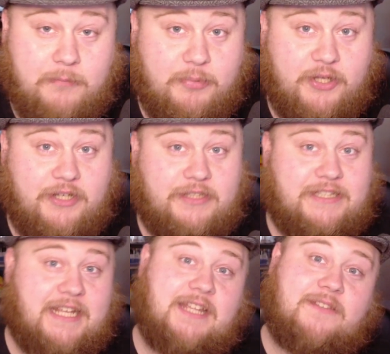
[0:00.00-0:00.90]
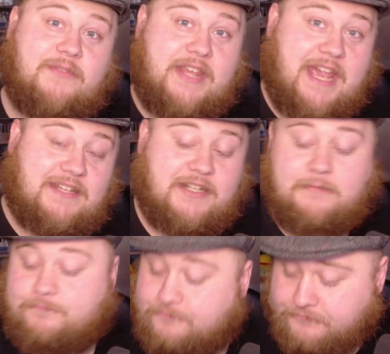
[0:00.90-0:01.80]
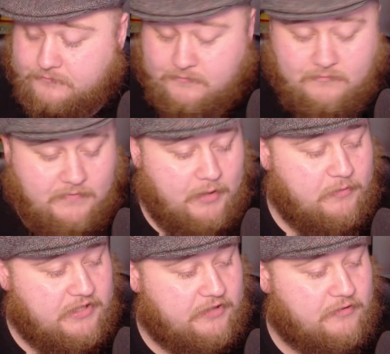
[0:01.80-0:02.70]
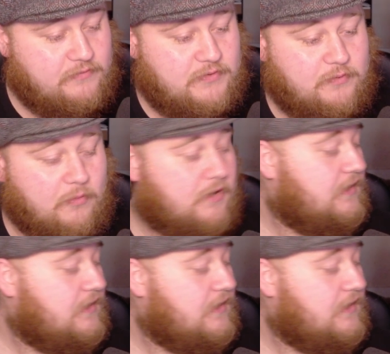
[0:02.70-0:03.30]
pretty good today, if you can't tell. Went to the grocery store,